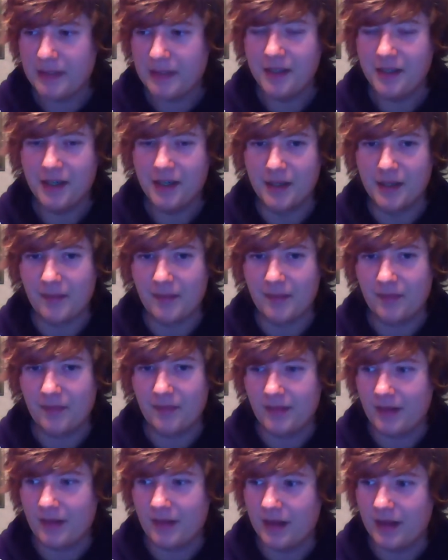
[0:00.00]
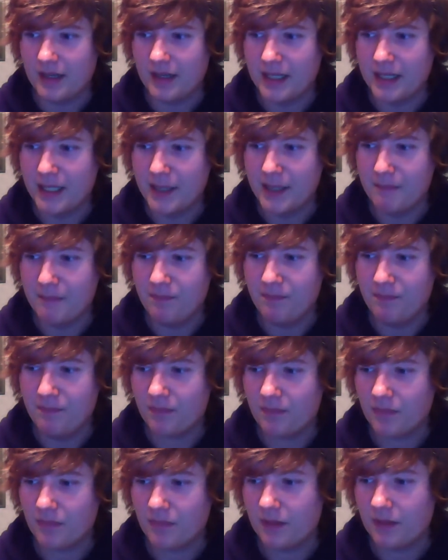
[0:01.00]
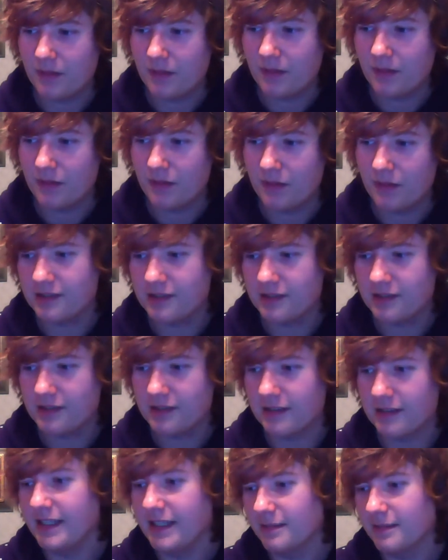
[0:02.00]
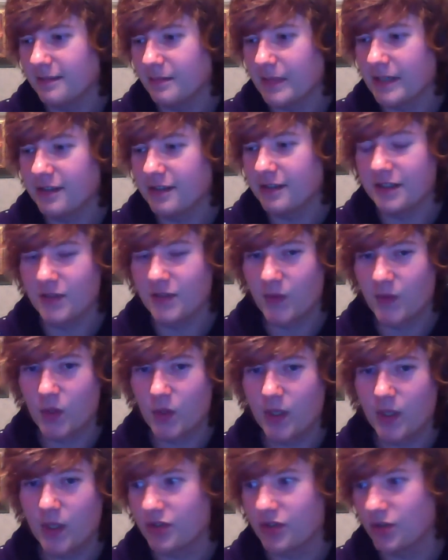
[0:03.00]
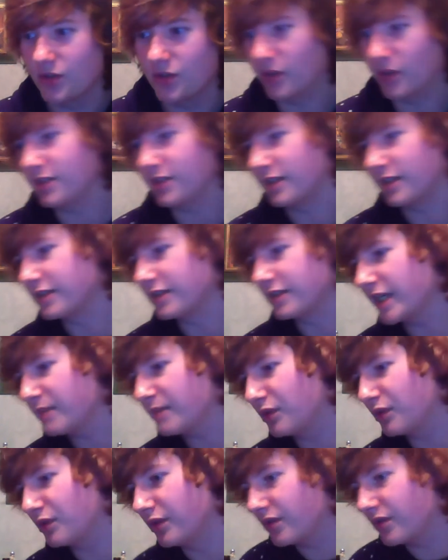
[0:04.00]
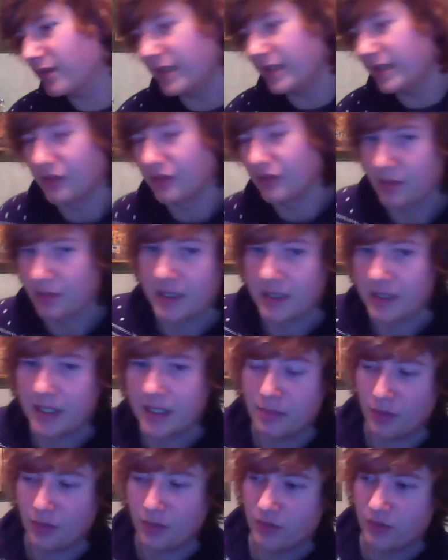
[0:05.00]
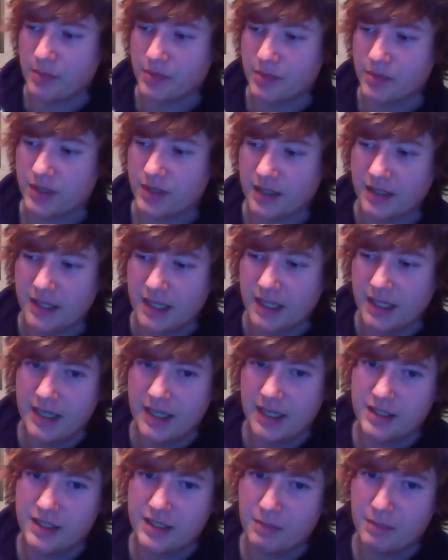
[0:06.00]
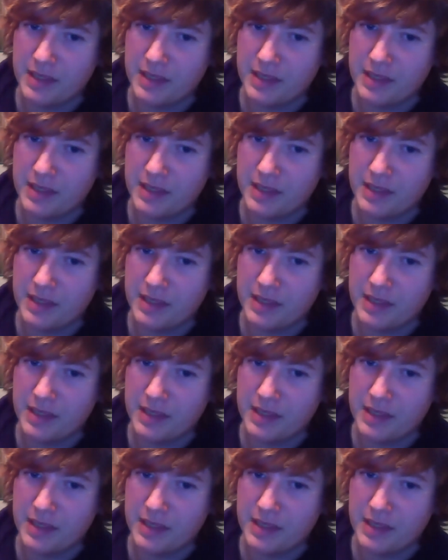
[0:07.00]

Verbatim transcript: not. Um, firstly, because it's quite strong, isn't it? It's 8.3 or something, 8.3%. It's a yeah.